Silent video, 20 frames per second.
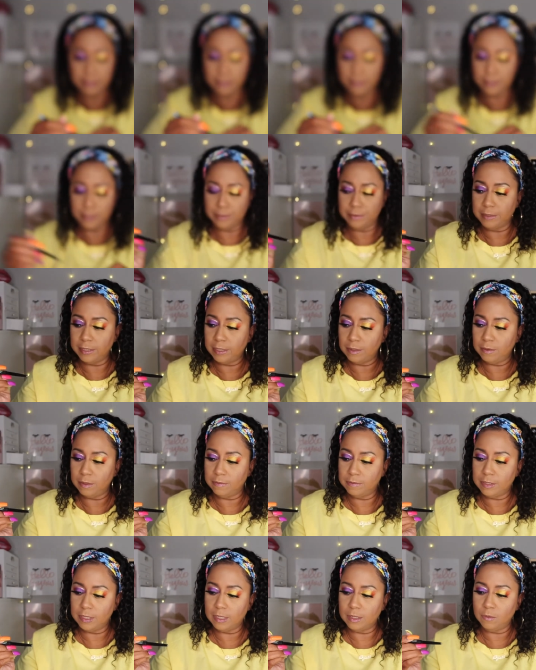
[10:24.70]
you know, I don't
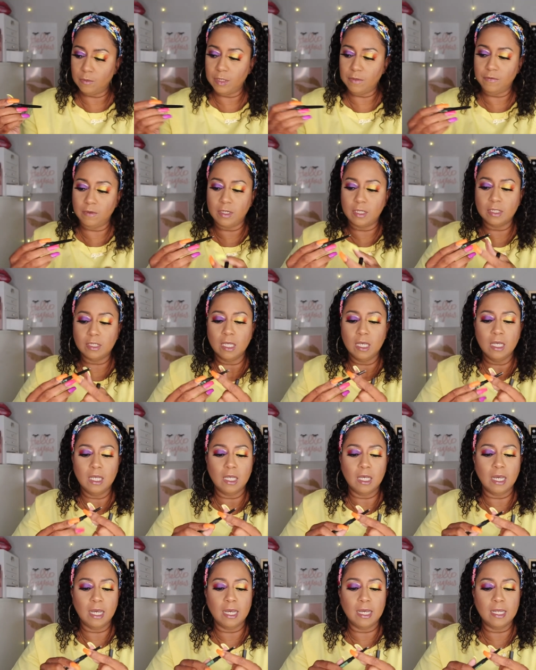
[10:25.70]
have time to wait for this.
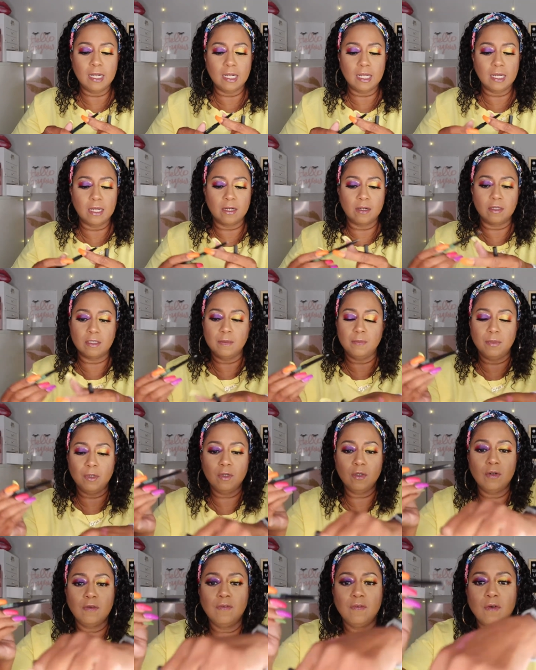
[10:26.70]
Eyeliner, it's
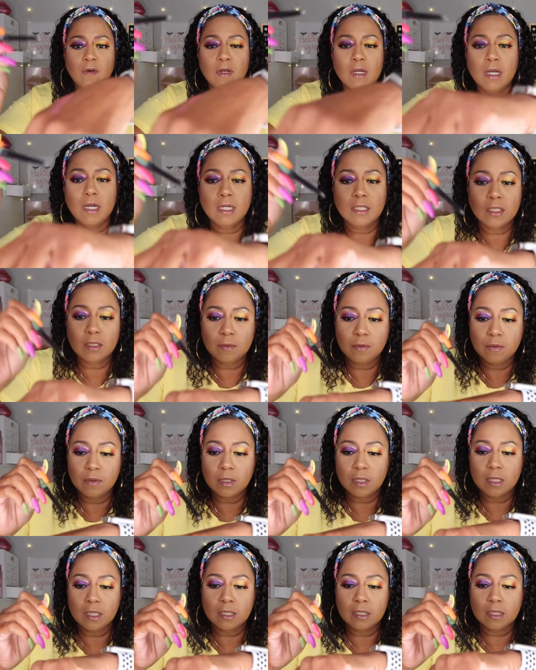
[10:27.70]
beautiful. Gosh, it's
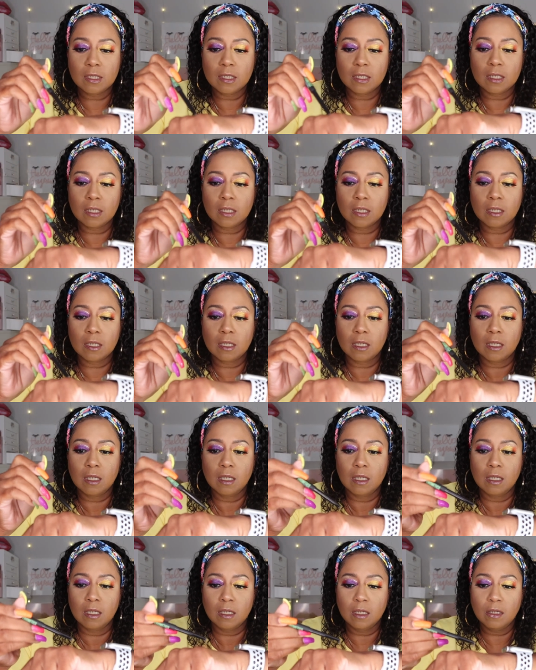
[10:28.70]
pretty. Let's see.
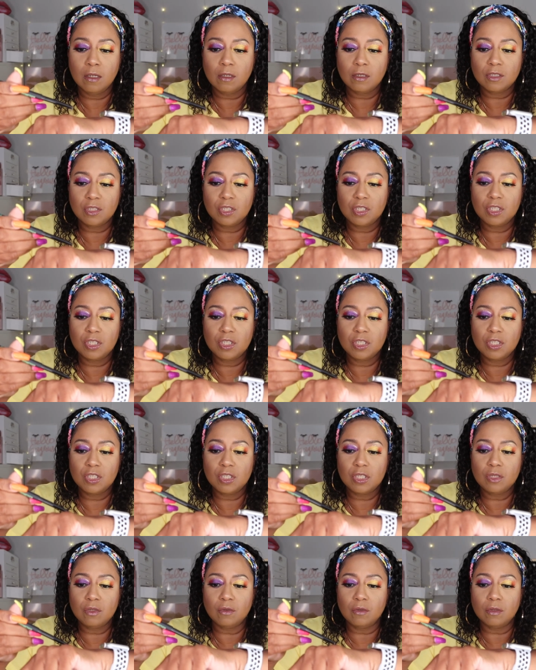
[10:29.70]
Oh,
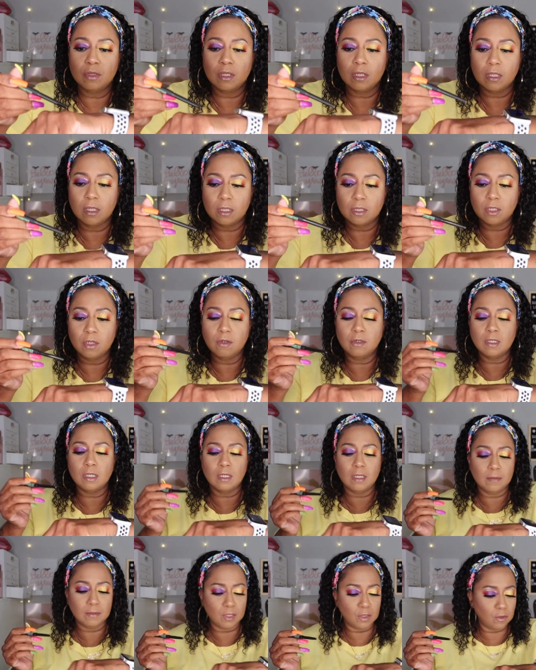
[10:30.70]
shoot. I turned
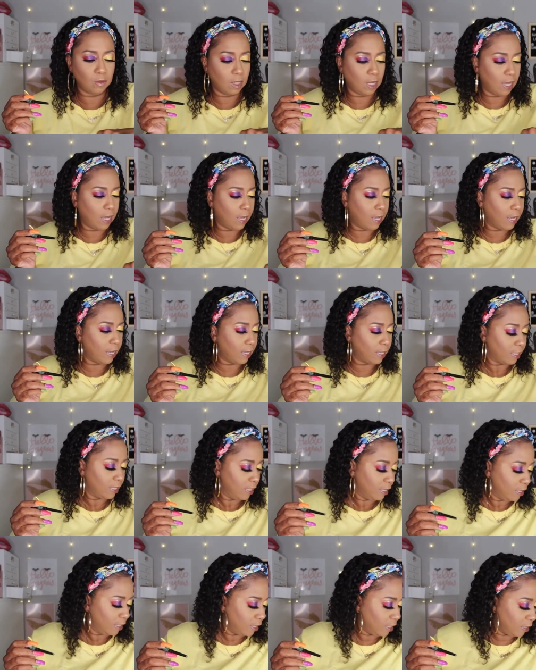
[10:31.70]
it up too high.
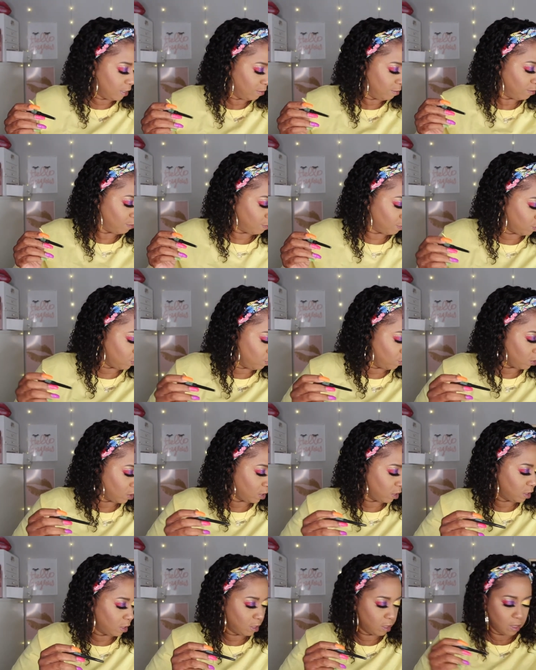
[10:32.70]
It broke.